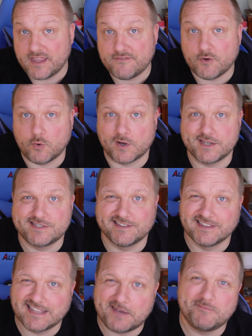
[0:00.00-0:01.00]
If it was,
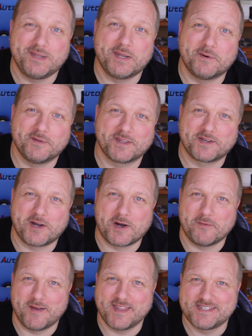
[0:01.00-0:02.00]
let me know in the
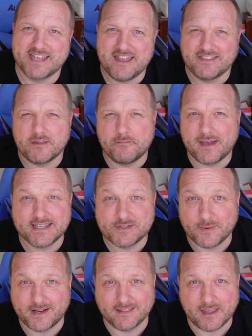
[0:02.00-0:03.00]
comments. The
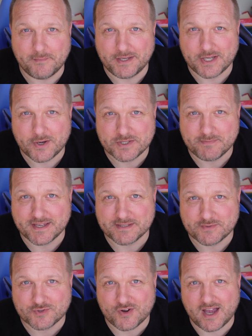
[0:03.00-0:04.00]
best way to let me know is by
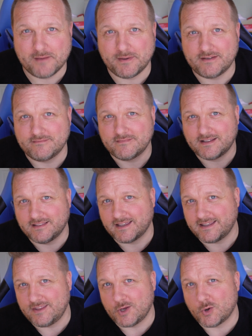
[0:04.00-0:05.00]
subscribing,
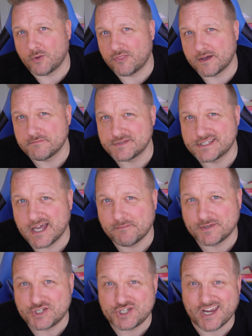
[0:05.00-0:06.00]
clicking the old thumbs
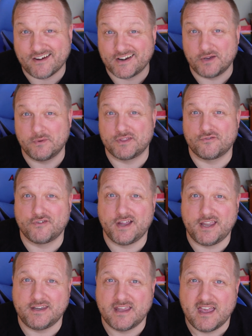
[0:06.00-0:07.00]
up, sharing it with a
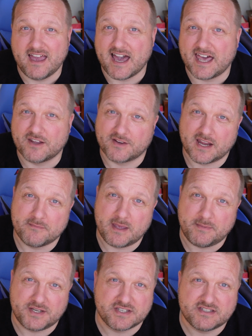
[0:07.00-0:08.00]
friend. I don't care,
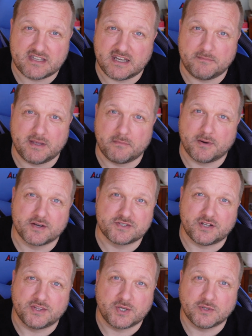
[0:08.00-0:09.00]
maybe just sending me a
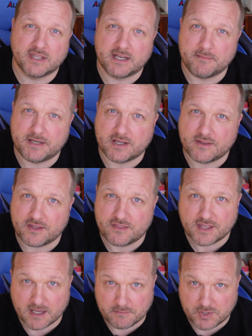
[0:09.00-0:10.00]
personal note letting me know that you
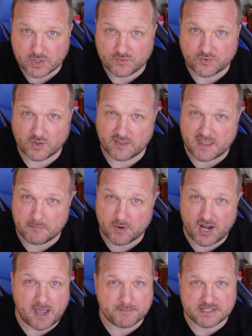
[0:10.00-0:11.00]
think I'm beautiful and that
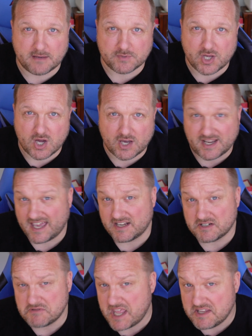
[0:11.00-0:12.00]
perhaps I'm God. I
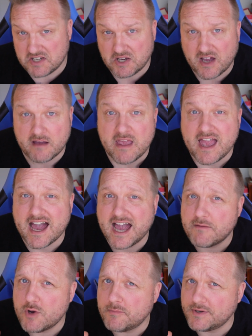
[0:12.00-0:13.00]
don't know, hey, you know, I,
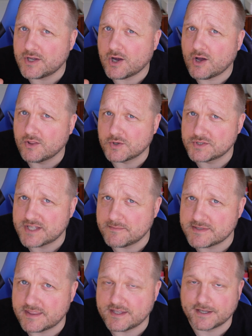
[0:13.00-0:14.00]
I'm open to all those
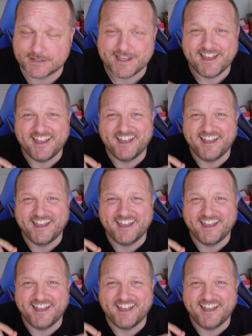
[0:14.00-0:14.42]
types of things.